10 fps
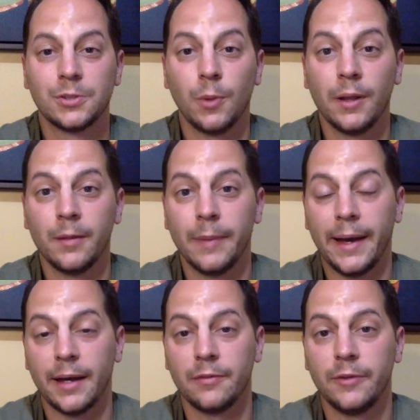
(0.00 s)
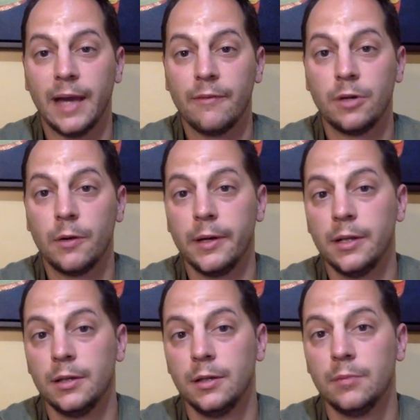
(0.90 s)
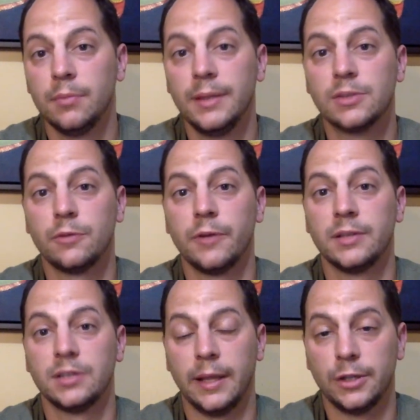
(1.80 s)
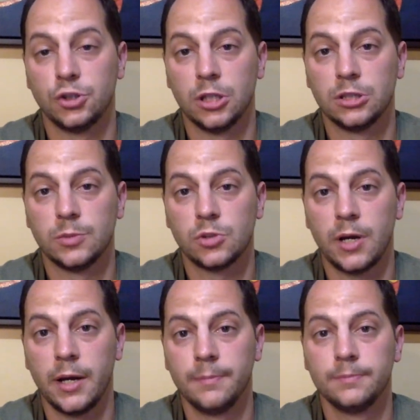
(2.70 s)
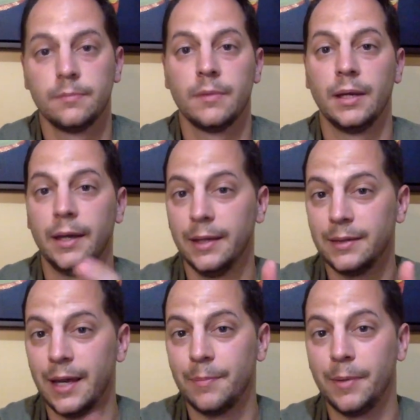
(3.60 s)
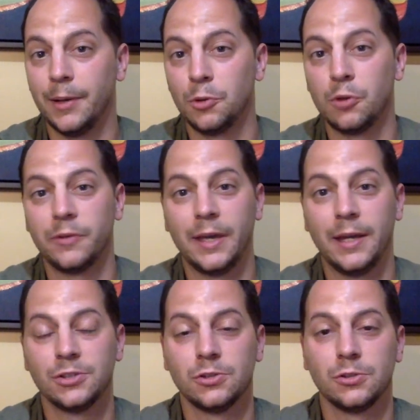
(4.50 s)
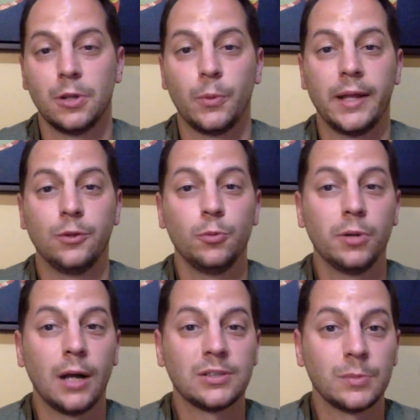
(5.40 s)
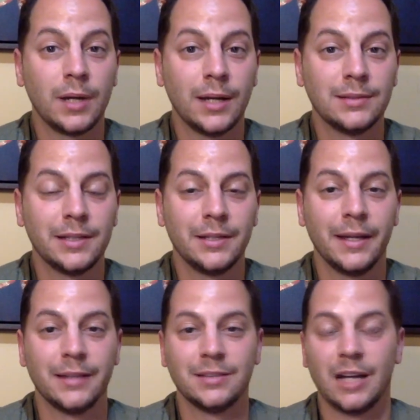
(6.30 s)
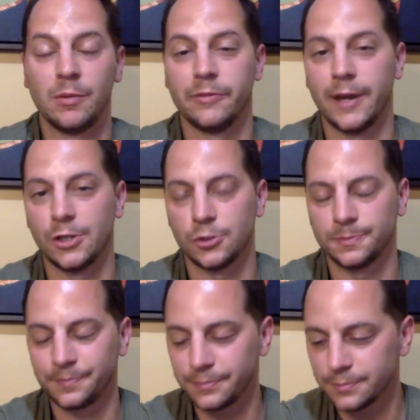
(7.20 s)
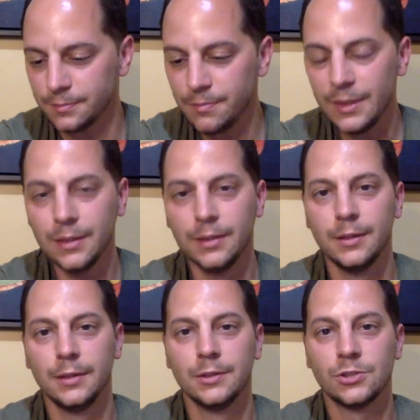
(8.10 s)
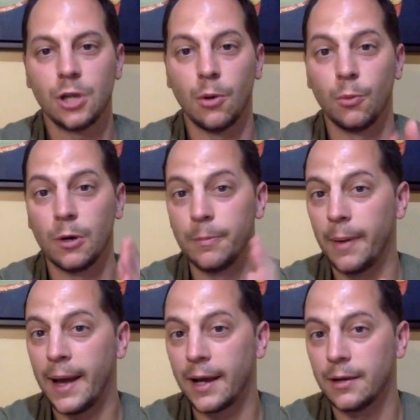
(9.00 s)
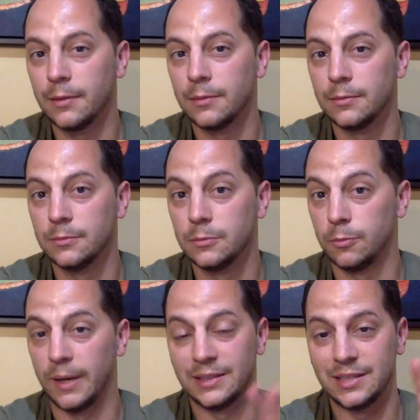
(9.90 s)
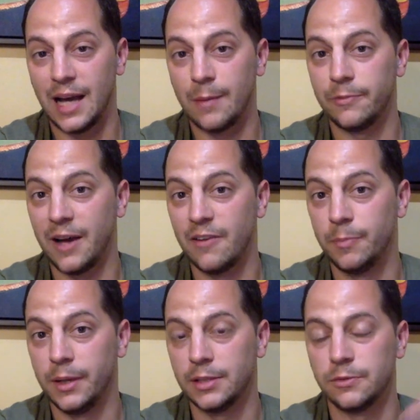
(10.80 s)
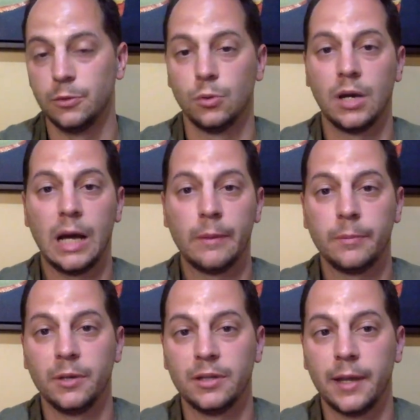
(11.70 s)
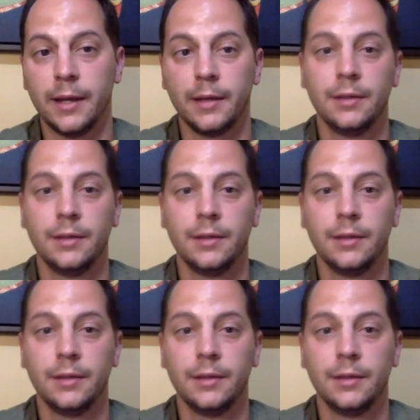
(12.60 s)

welcome back. If you haven't already, please don't forget to like, share, and subscribe. Hit that bell notification so that when I do put out some content, you get in timely fashion. So, we're back. My top 5 picks for New Comic Book Day.